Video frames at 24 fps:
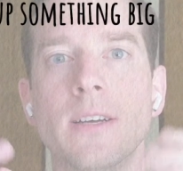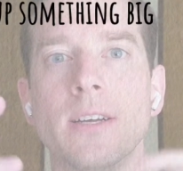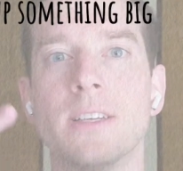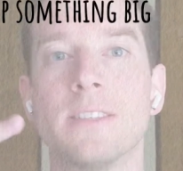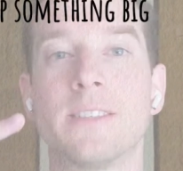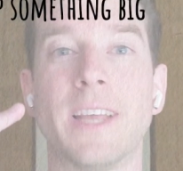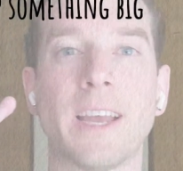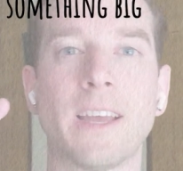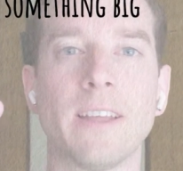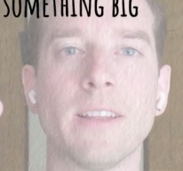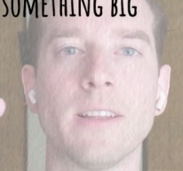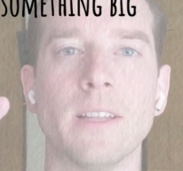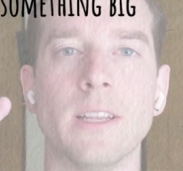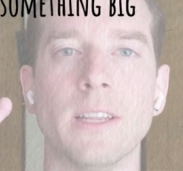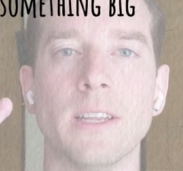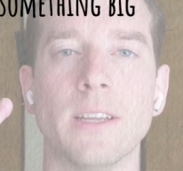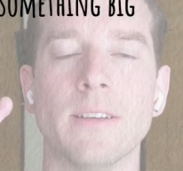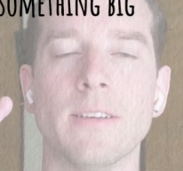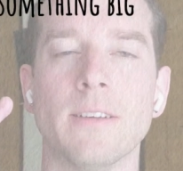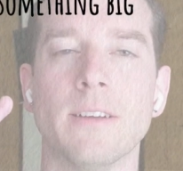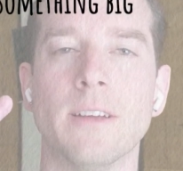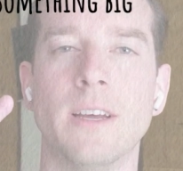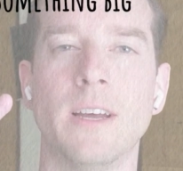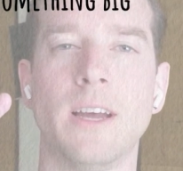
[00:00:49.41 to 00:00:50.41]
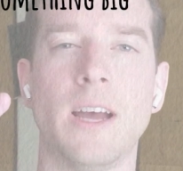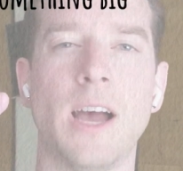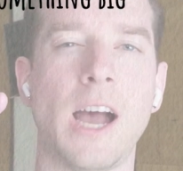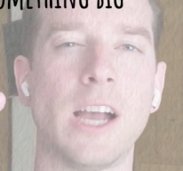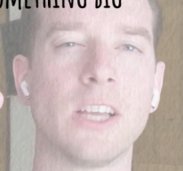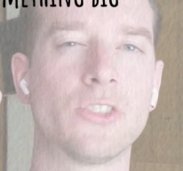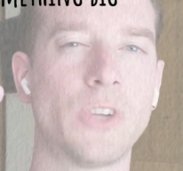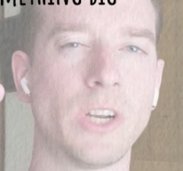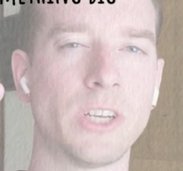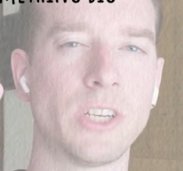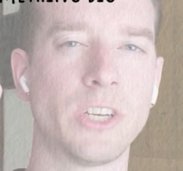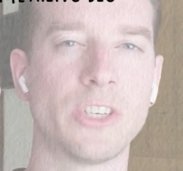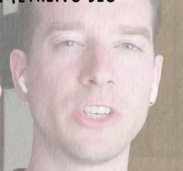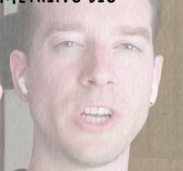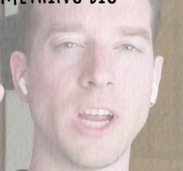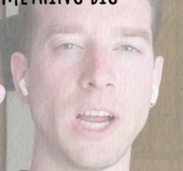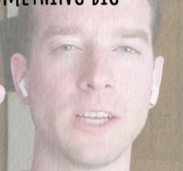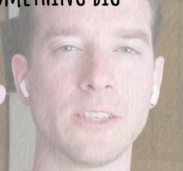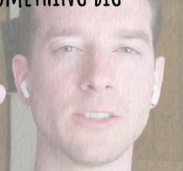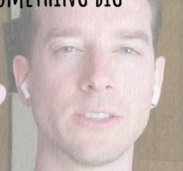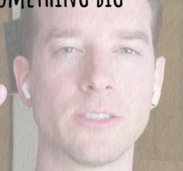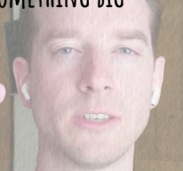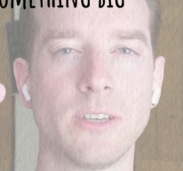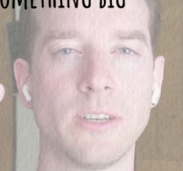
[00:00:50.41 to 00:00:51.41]
Secondly, I
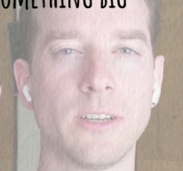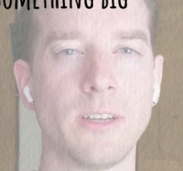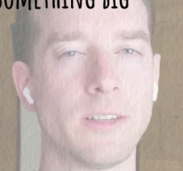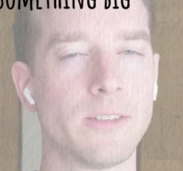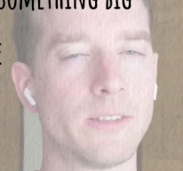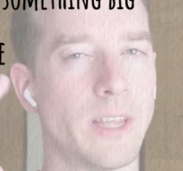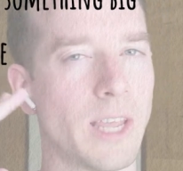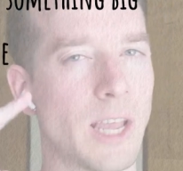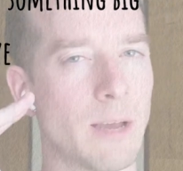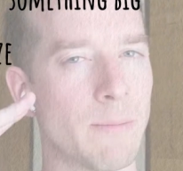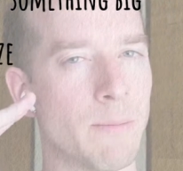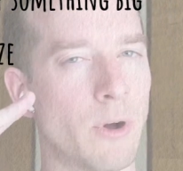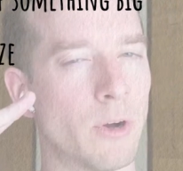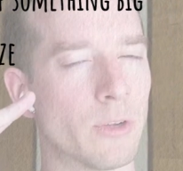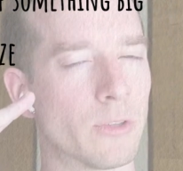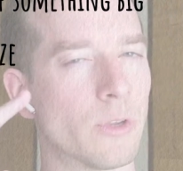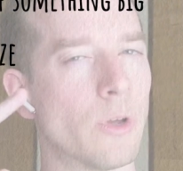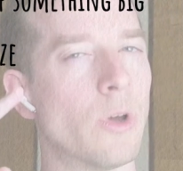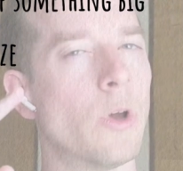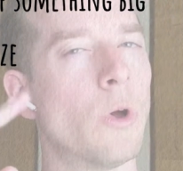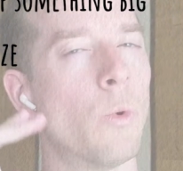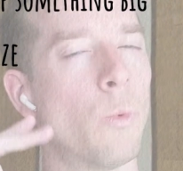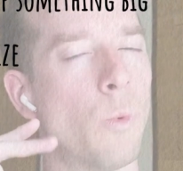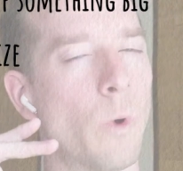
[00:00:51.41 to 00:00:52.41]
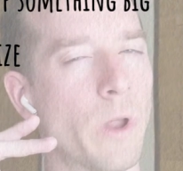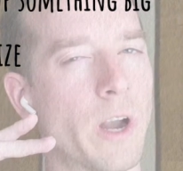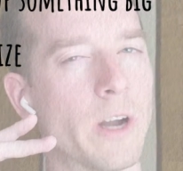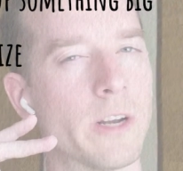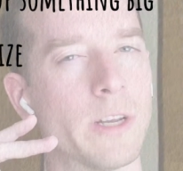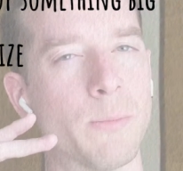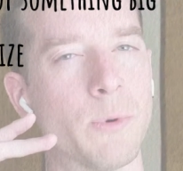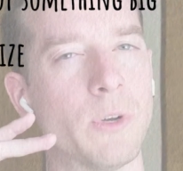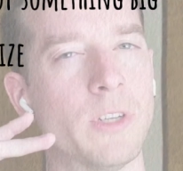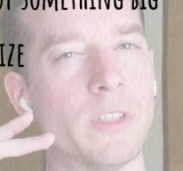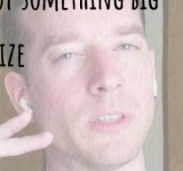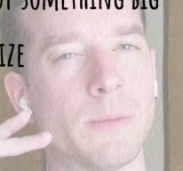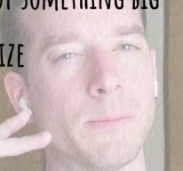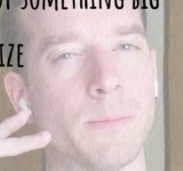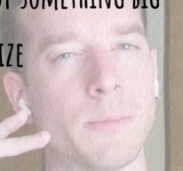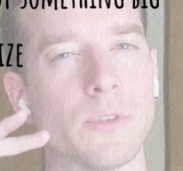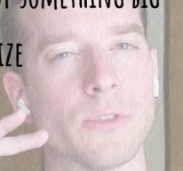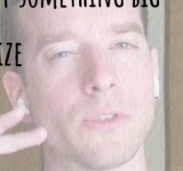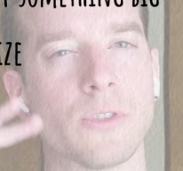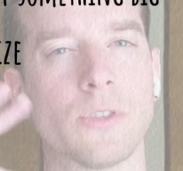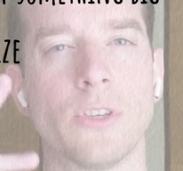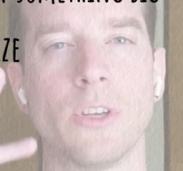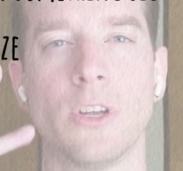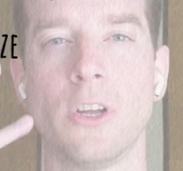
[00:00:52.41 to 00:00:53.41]
strategize, think about what are the
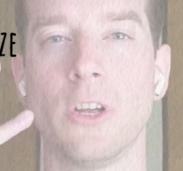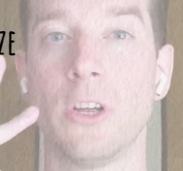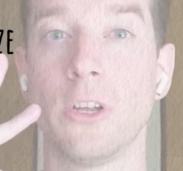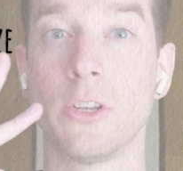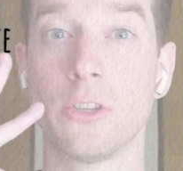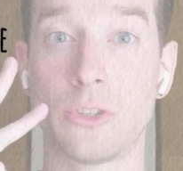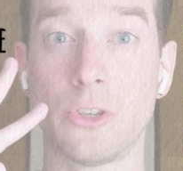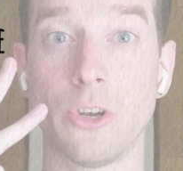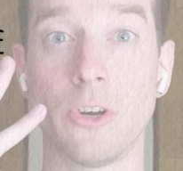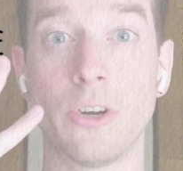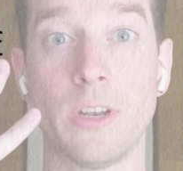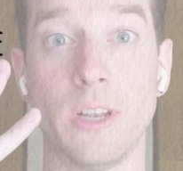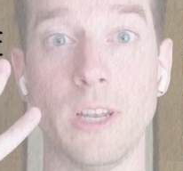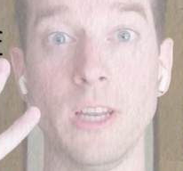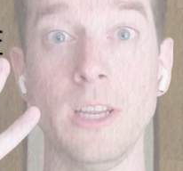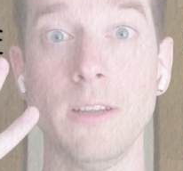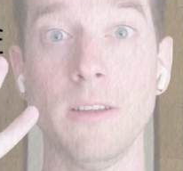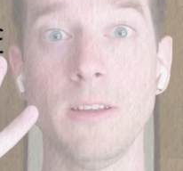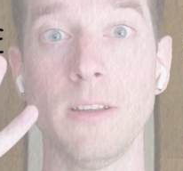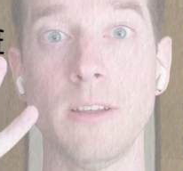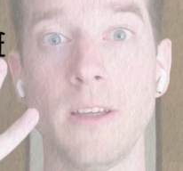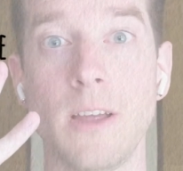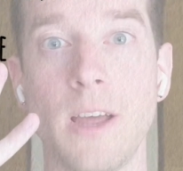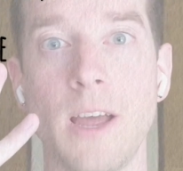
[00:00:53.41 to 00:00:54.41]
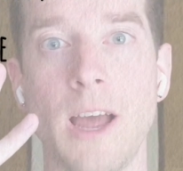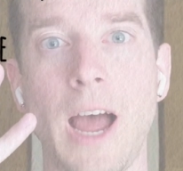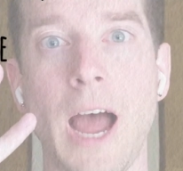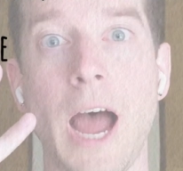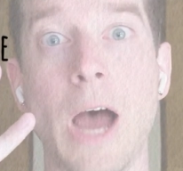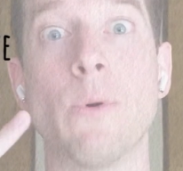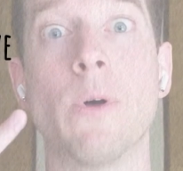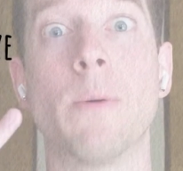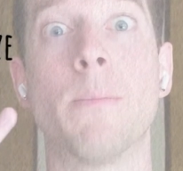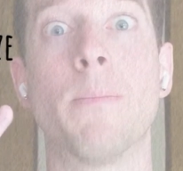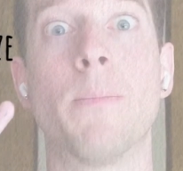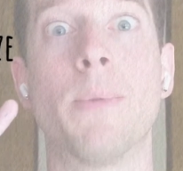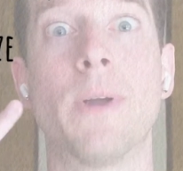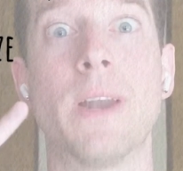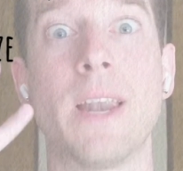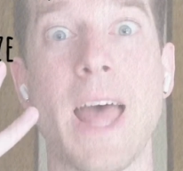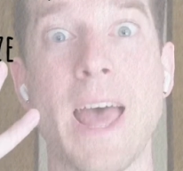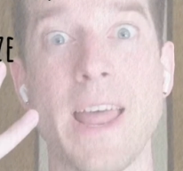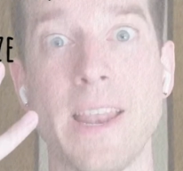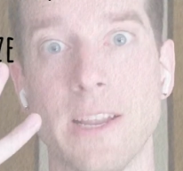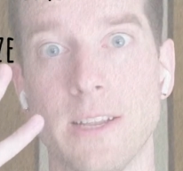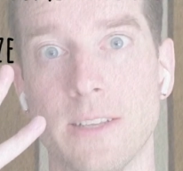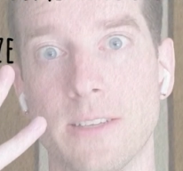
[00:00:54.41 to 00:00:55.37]
principles. Thirdly, I will plan